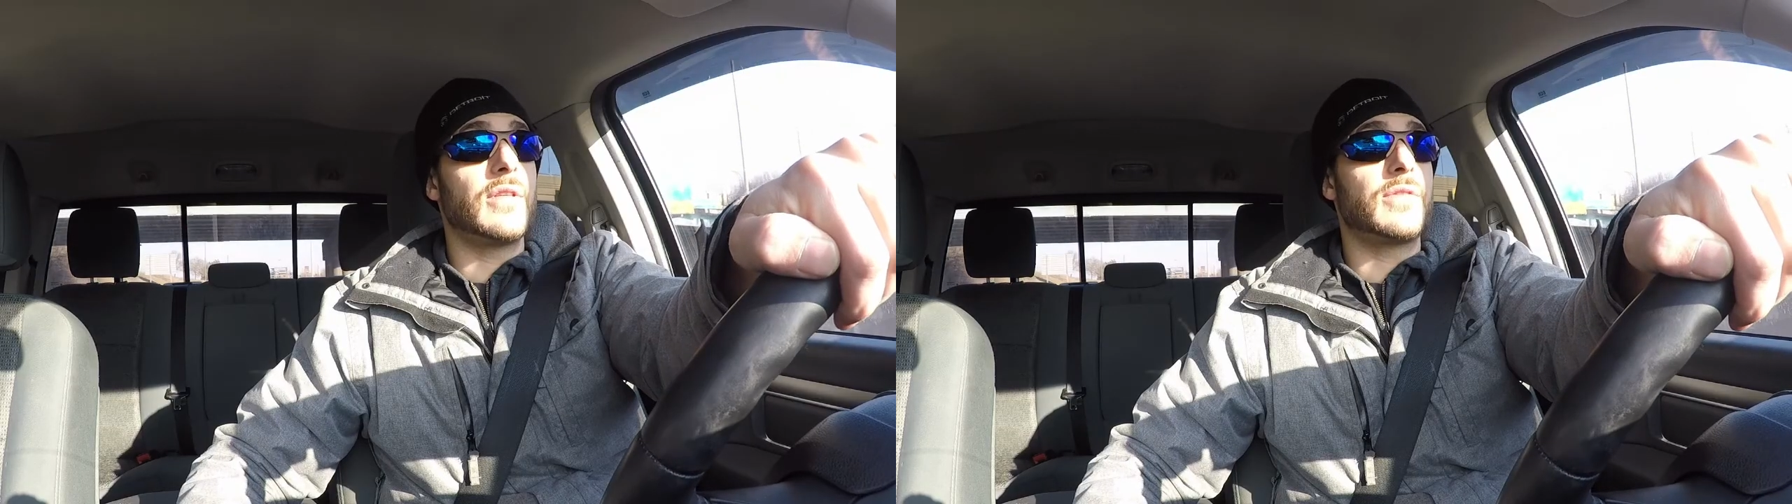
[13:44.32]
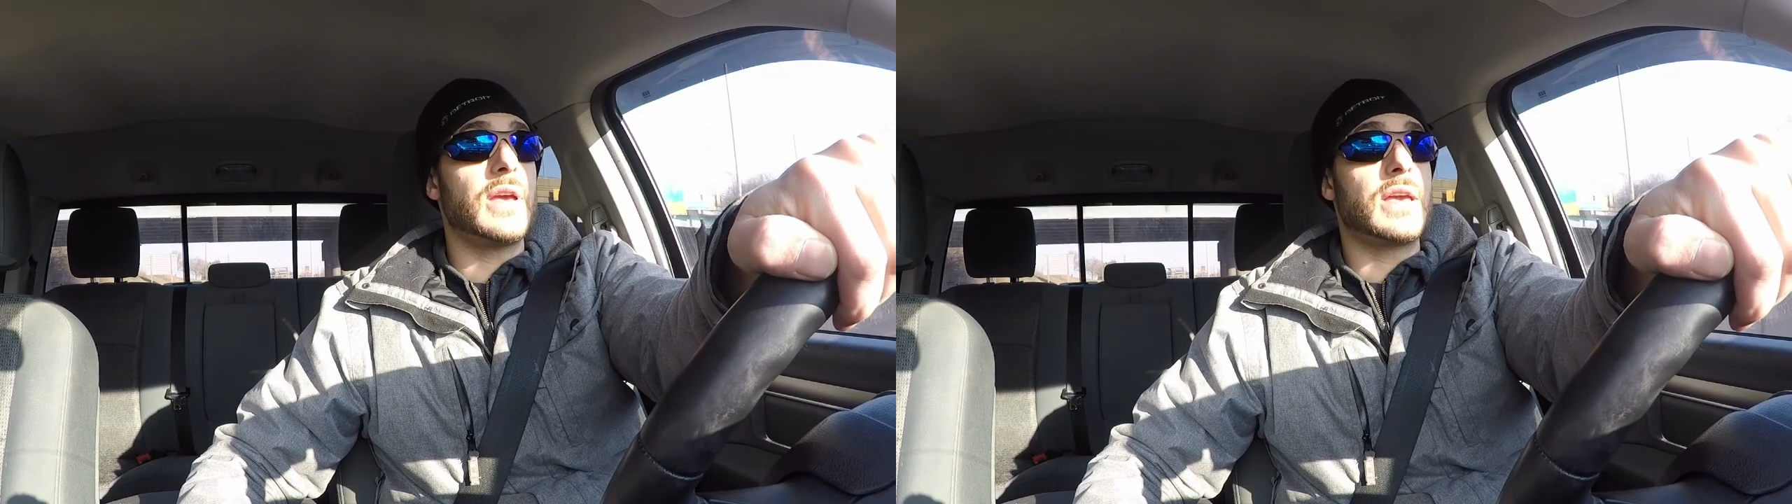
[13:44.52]

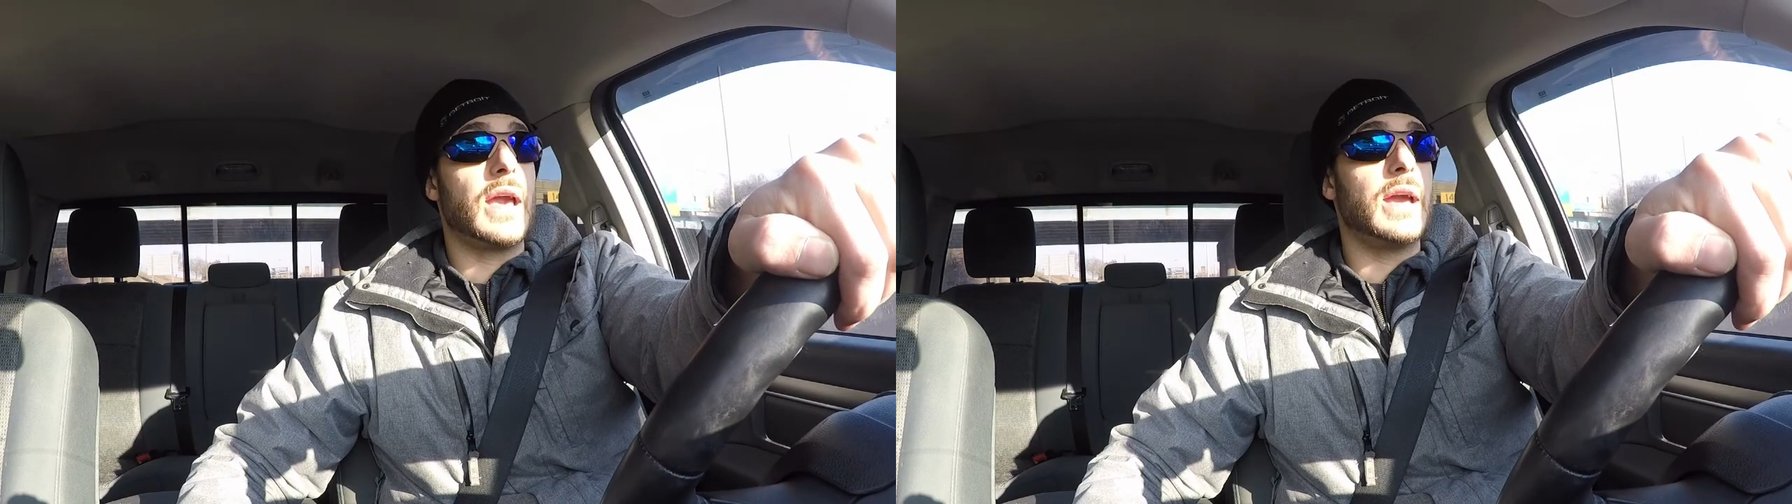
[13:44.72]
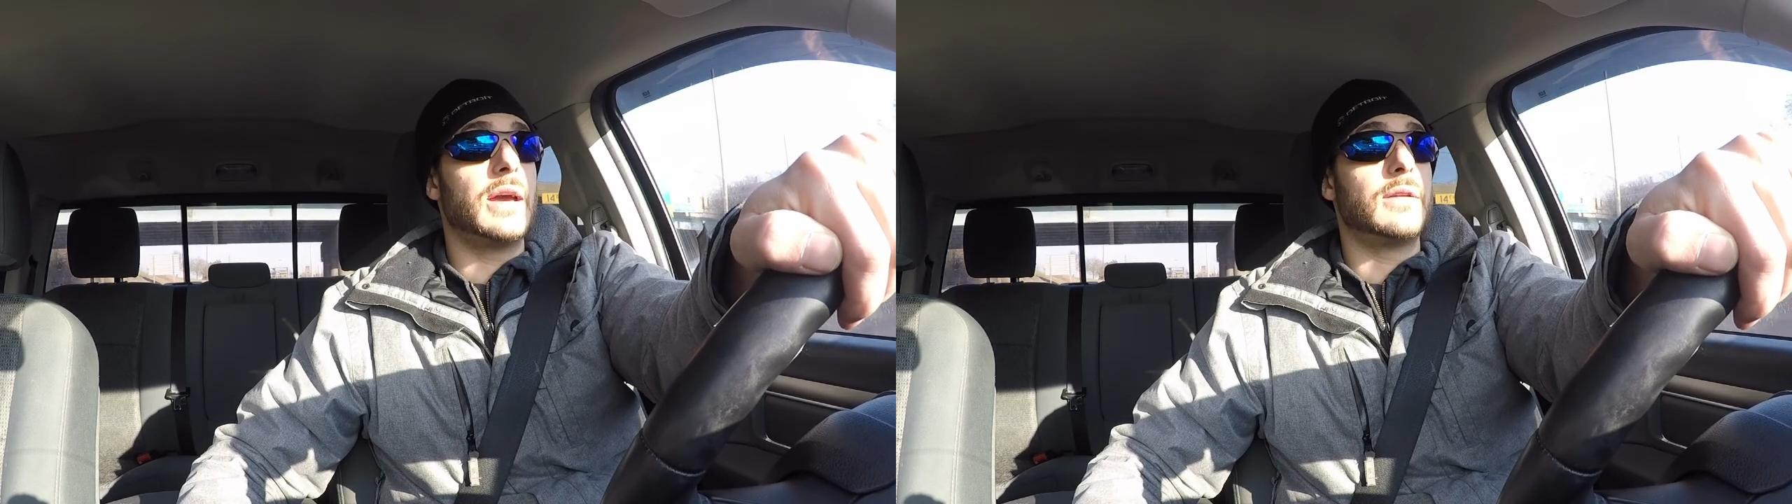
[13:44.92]
that they
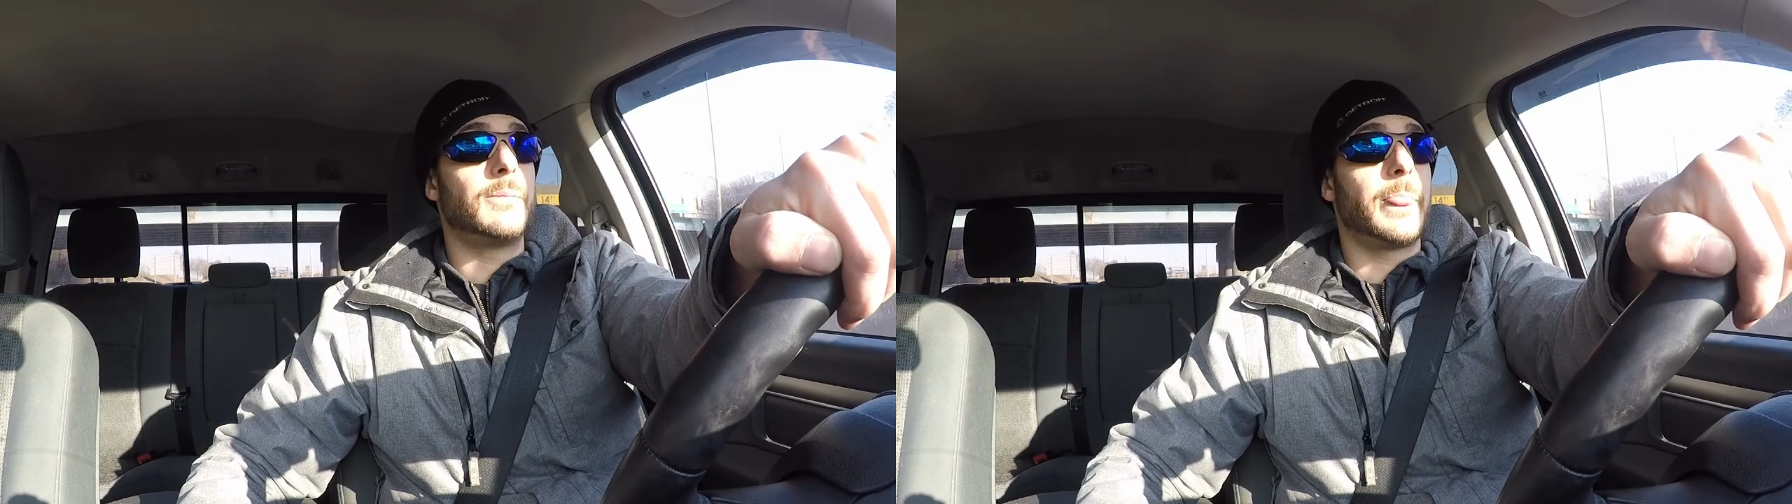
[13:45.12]
can